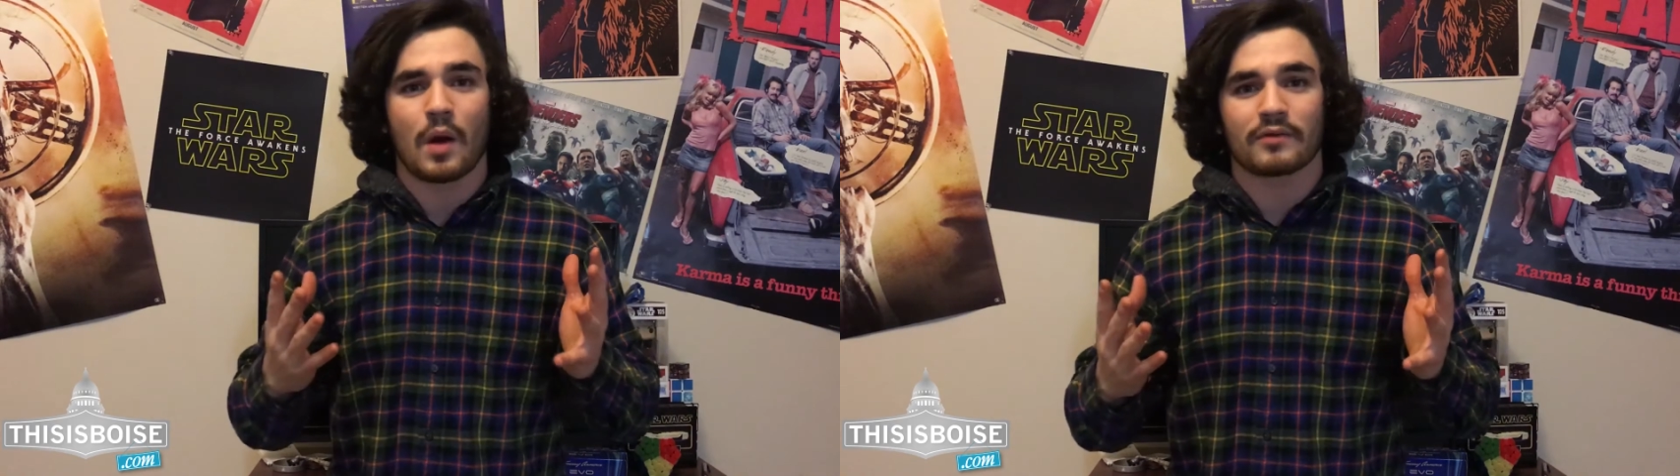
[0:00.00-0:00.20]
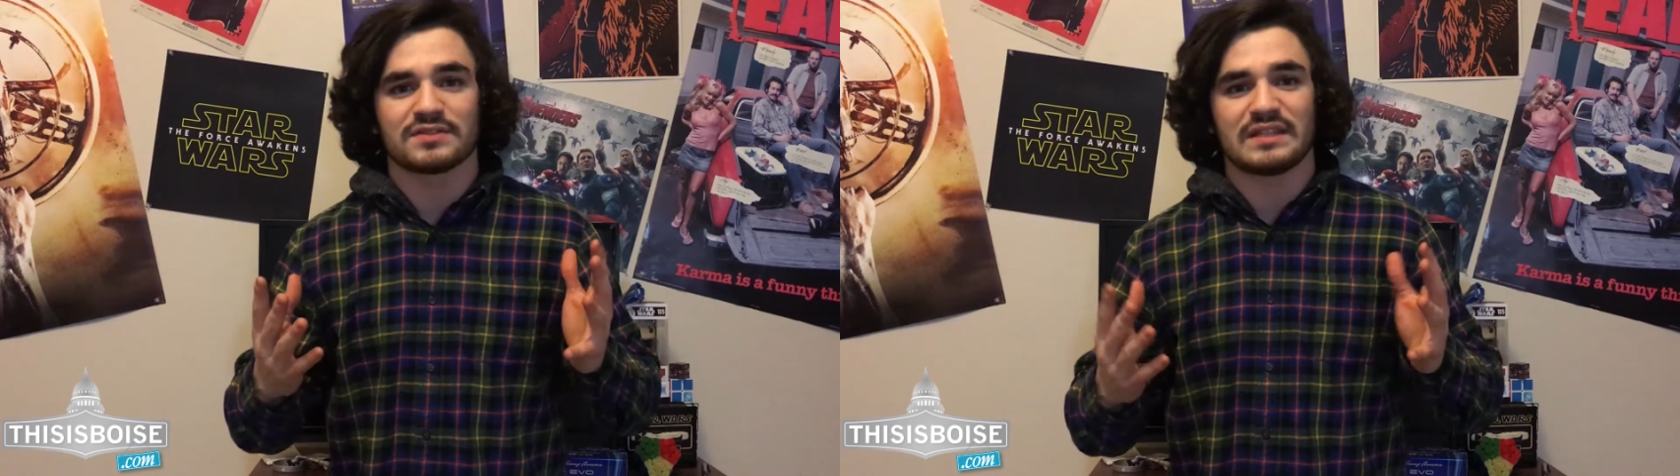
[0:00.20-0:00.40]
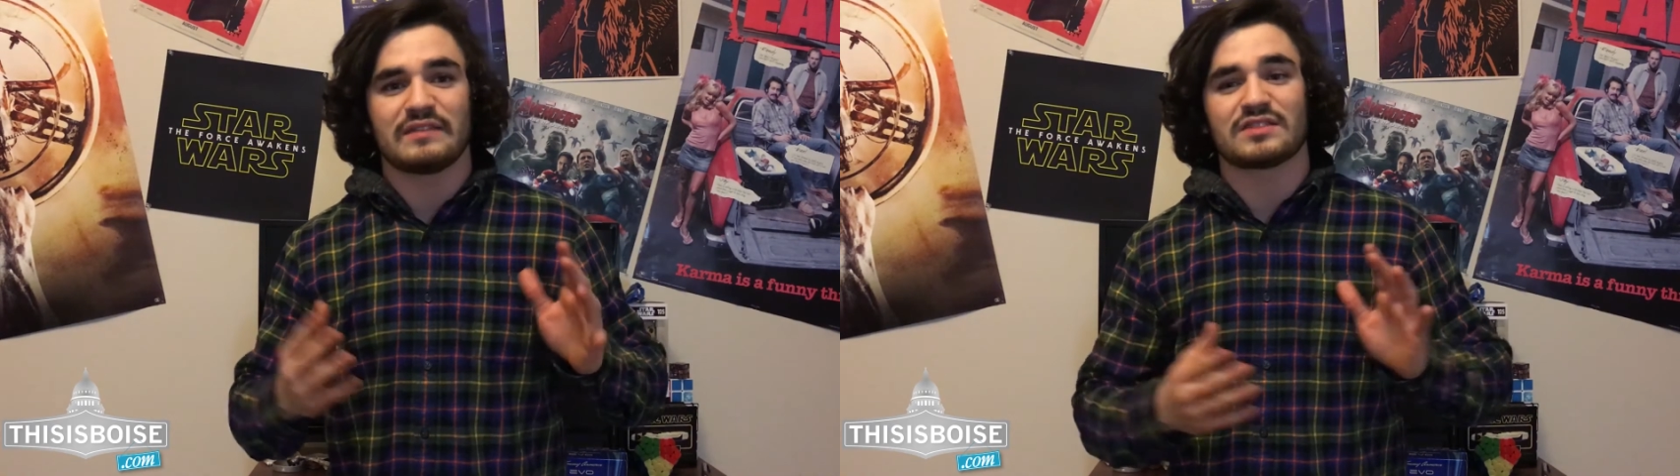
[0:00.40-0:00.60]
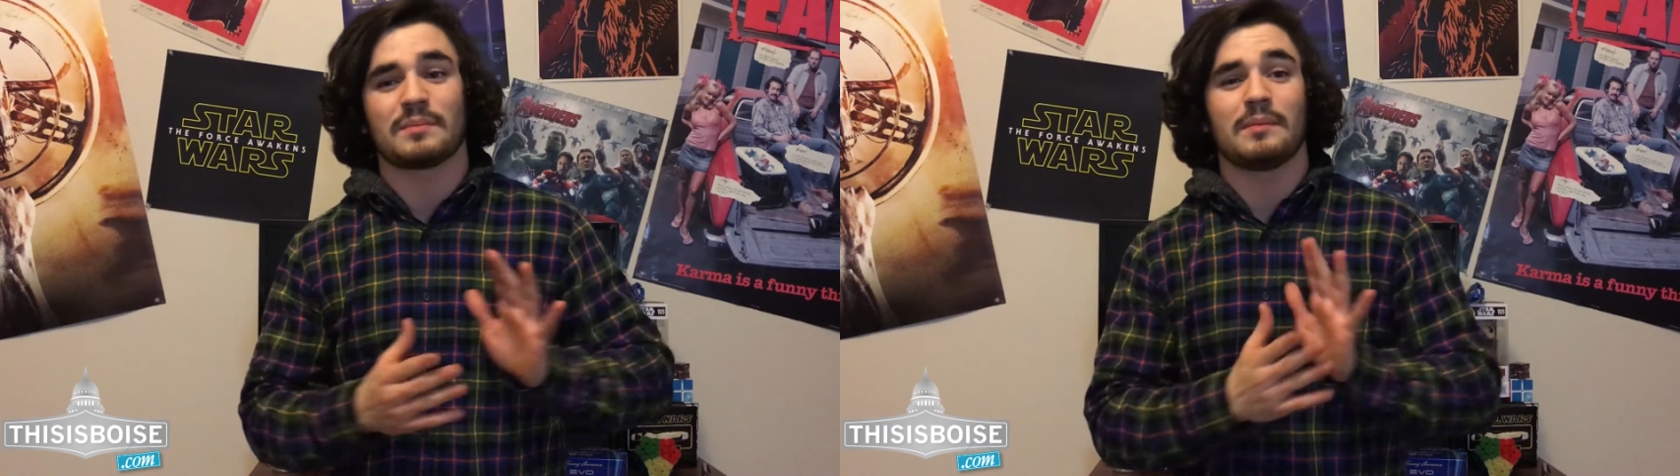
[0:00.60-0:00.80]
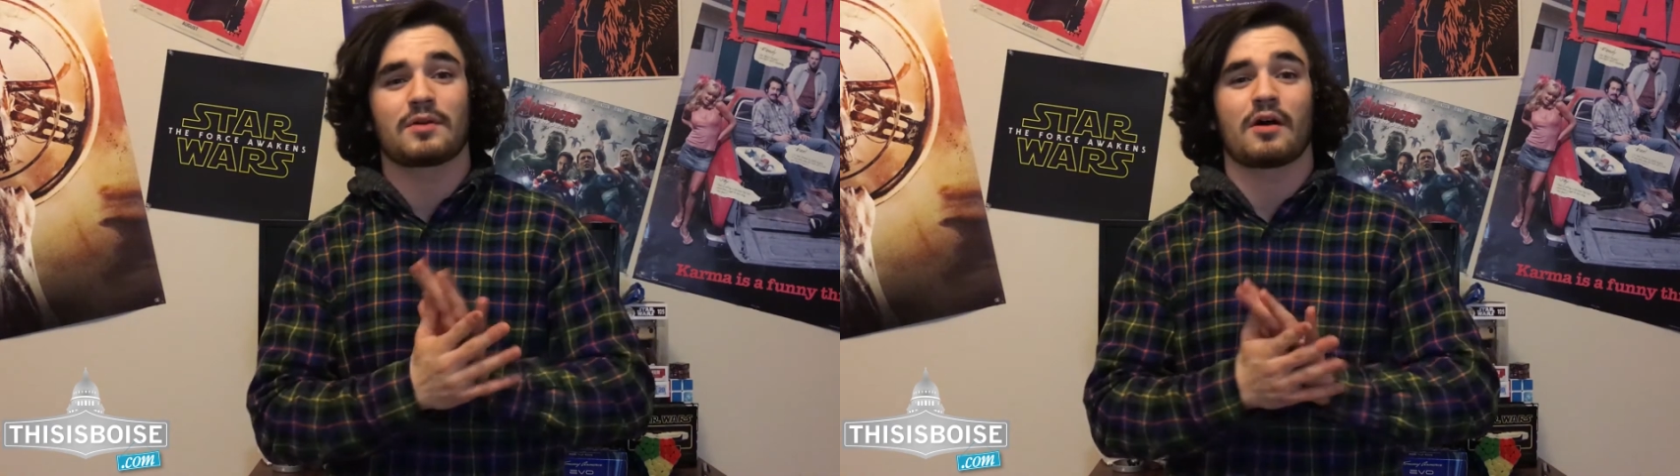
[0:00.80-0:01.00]
Very well
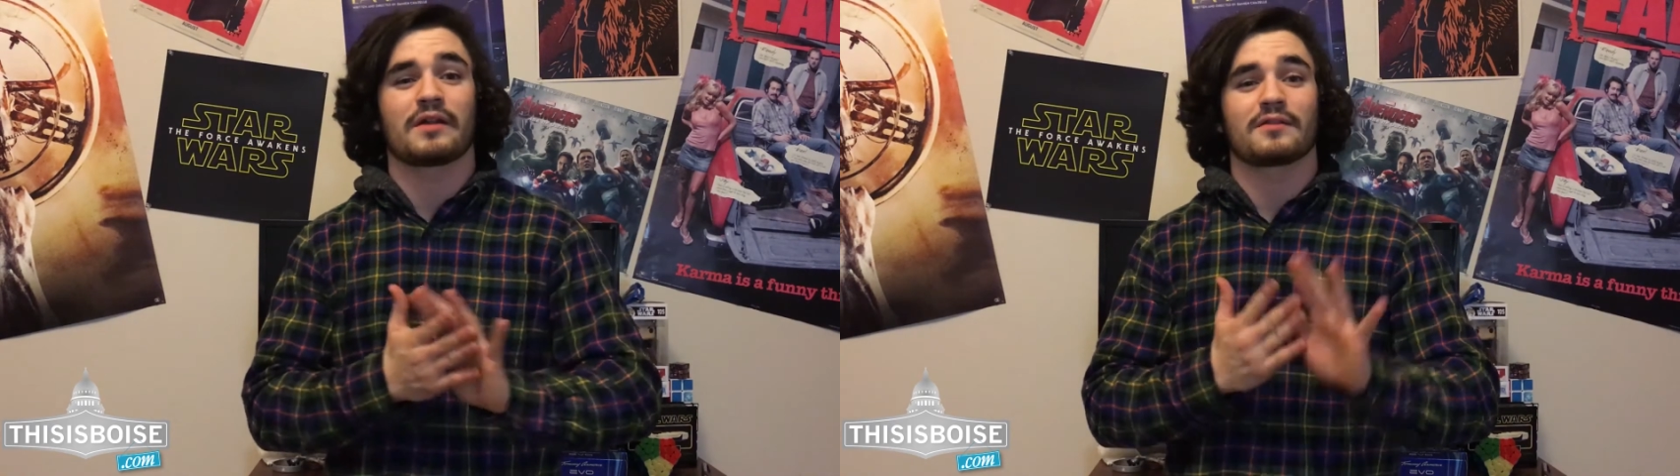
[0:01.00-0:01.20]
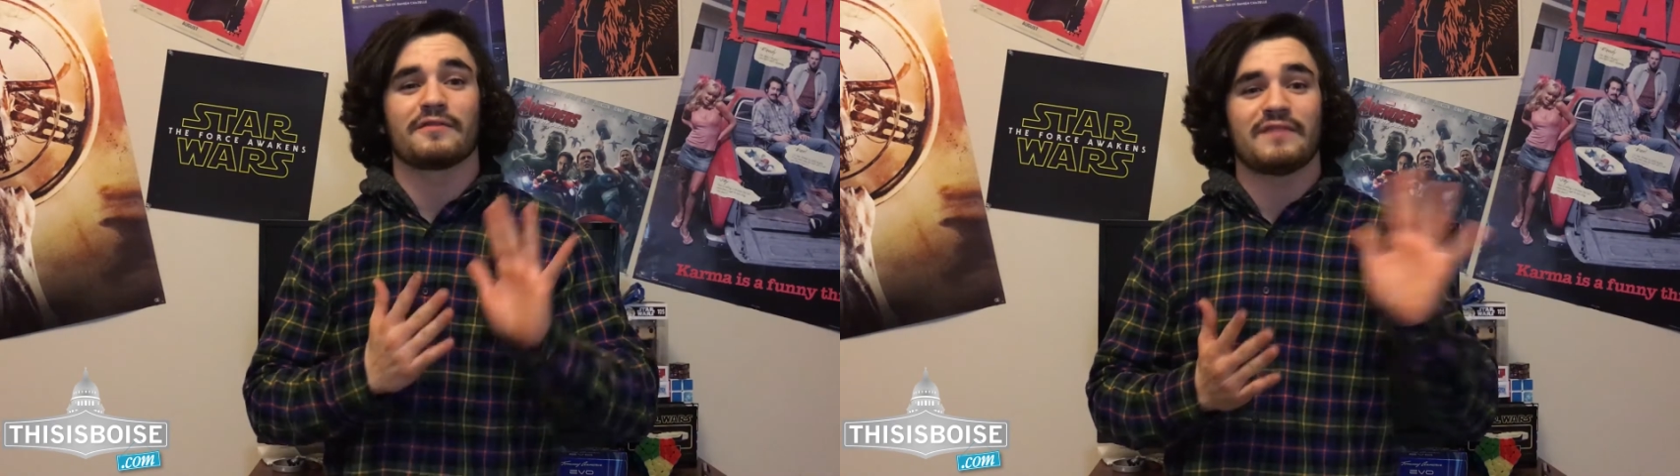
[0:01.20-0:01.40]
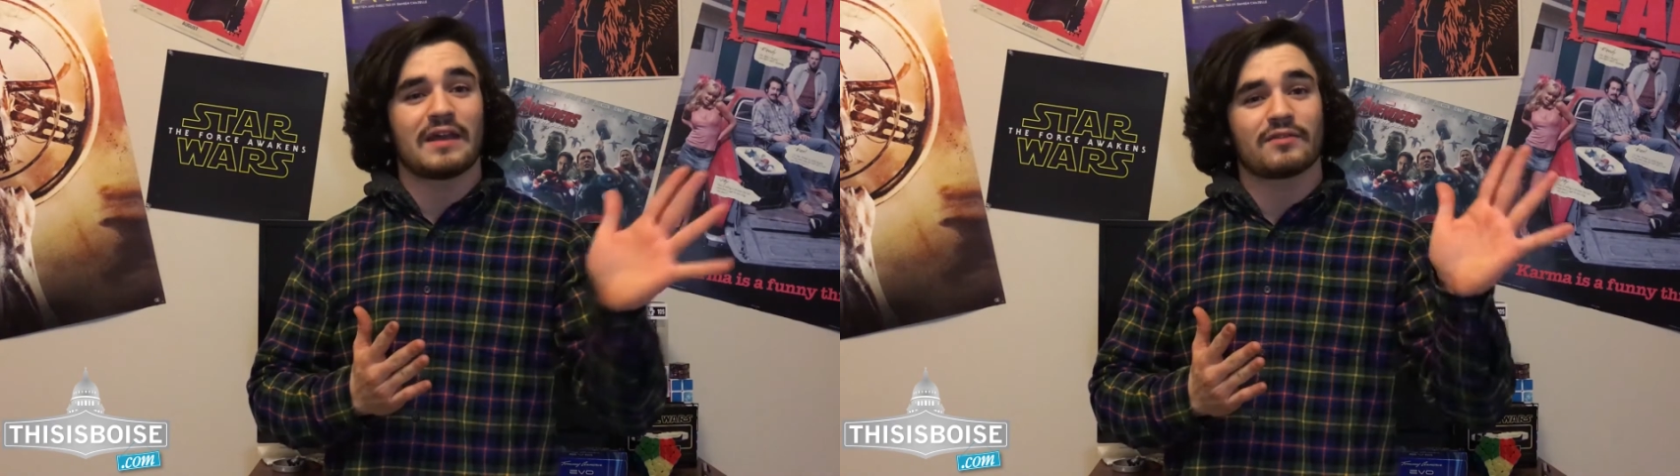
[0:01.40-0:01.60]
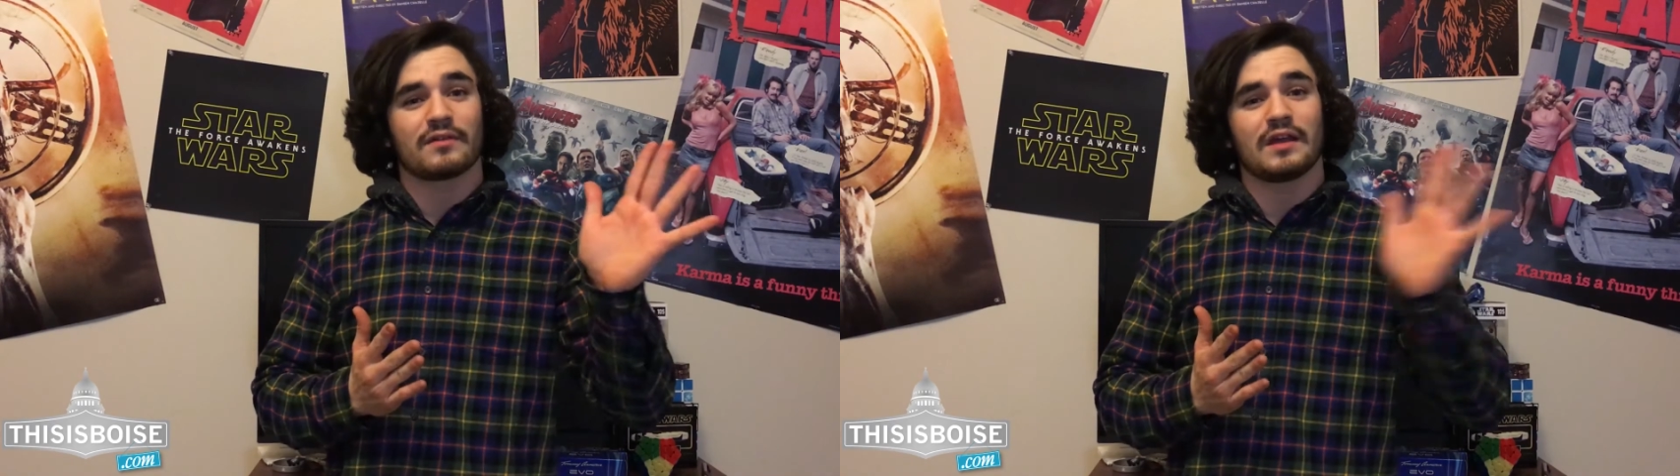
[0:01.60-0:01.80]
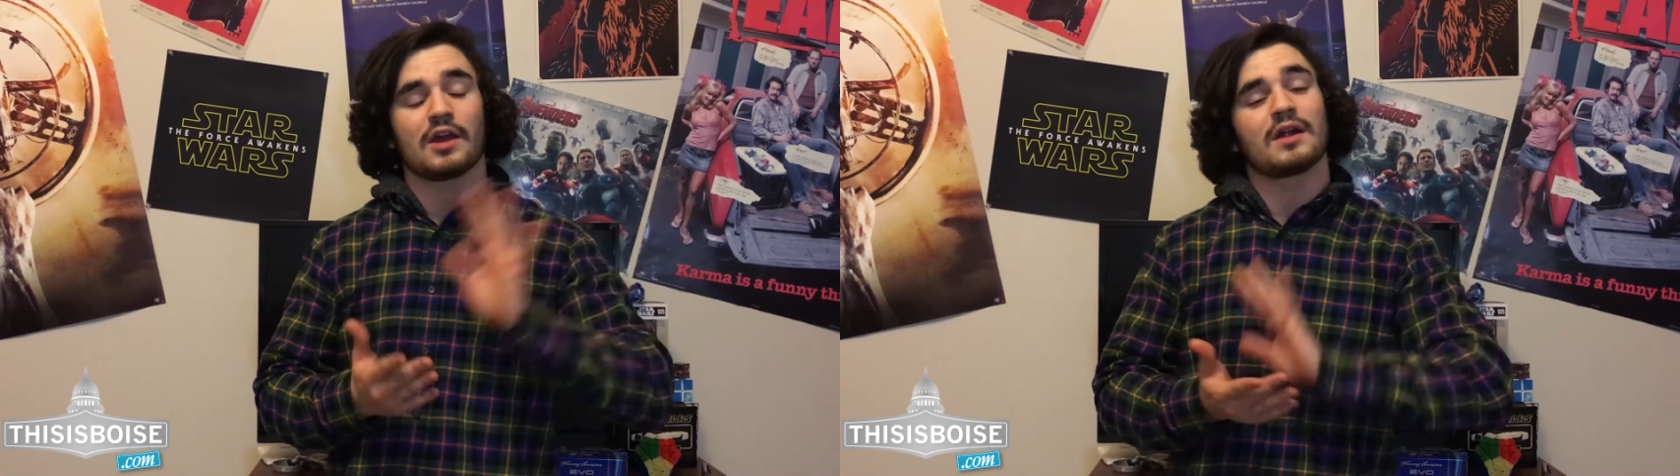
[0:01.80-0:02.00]
received. Some people calling it their
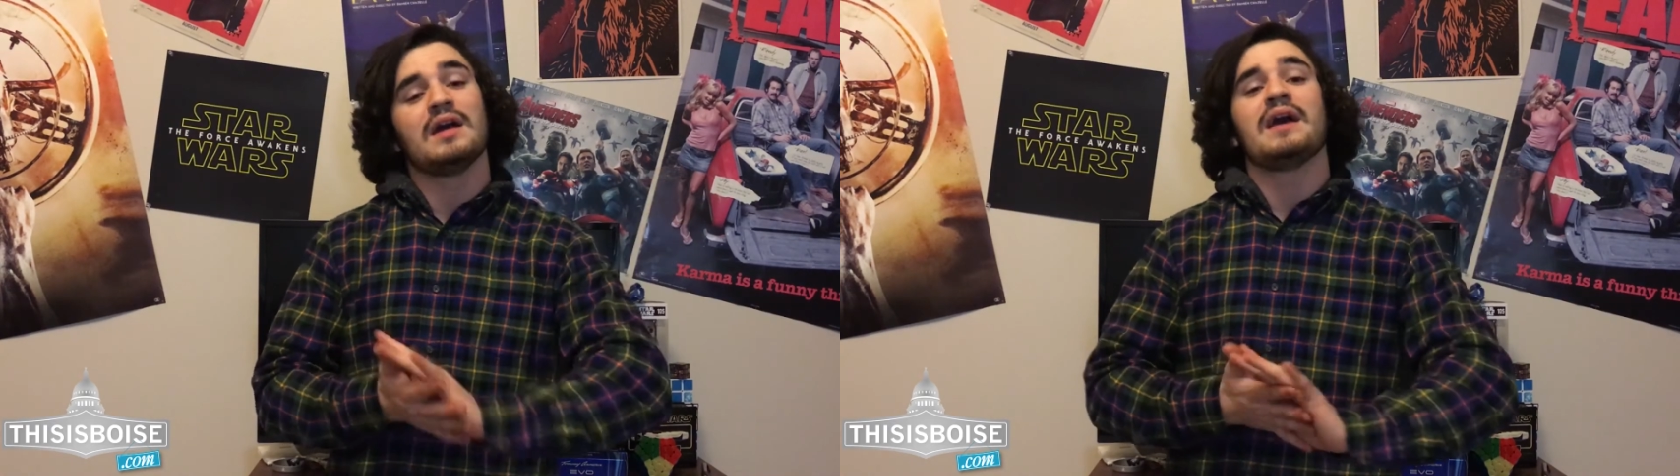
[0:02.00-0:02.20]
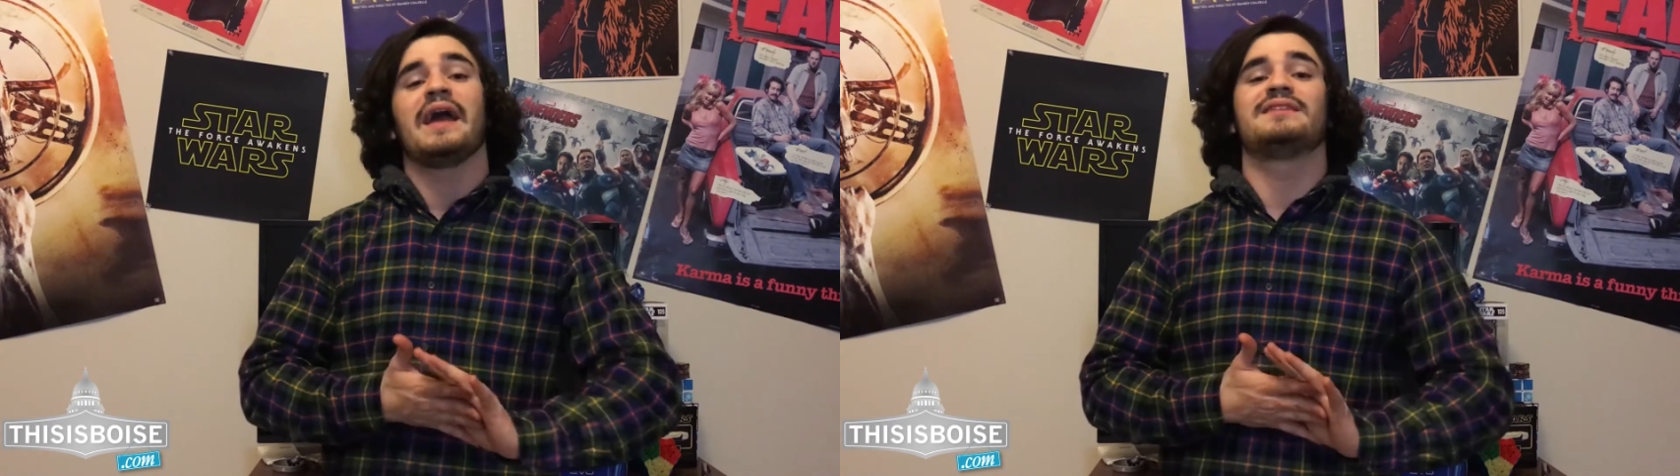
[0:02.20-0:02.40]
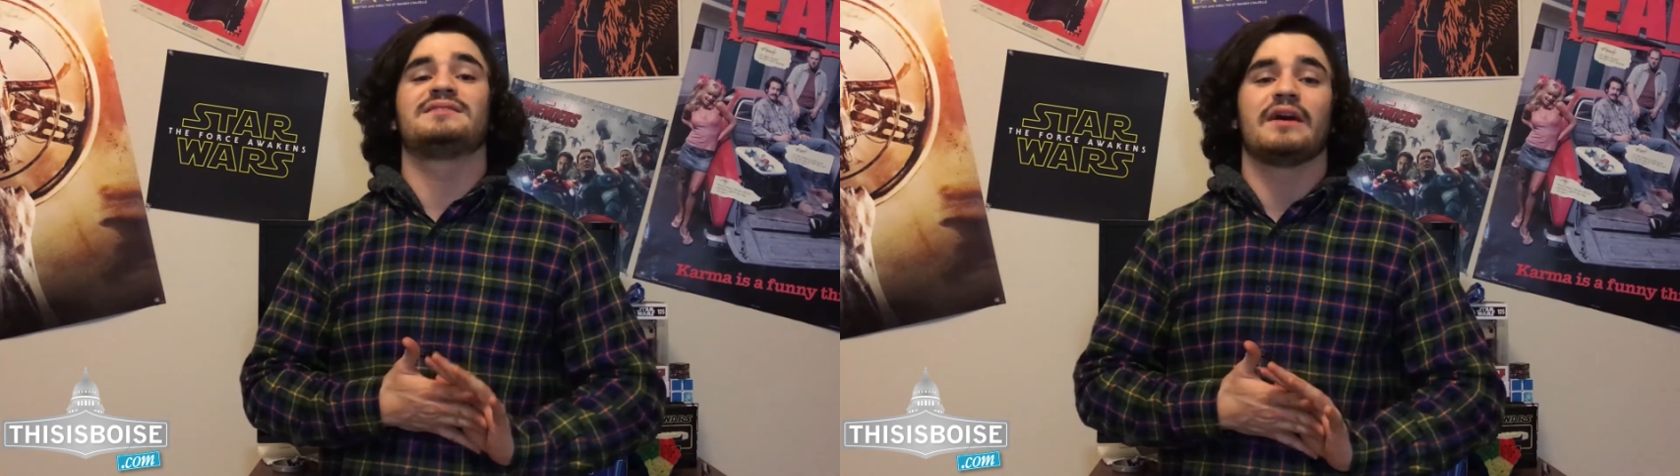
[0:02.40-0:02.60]
favorite of the year.